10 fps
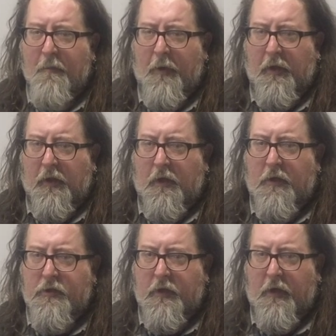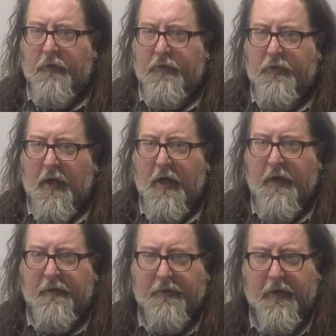But largely, our
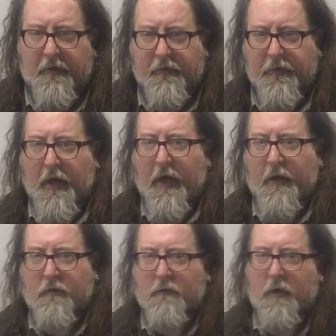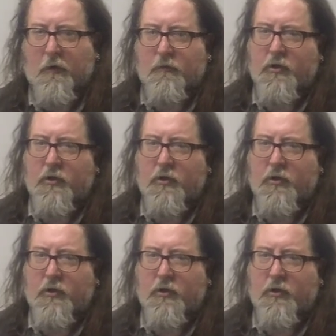society says that you know,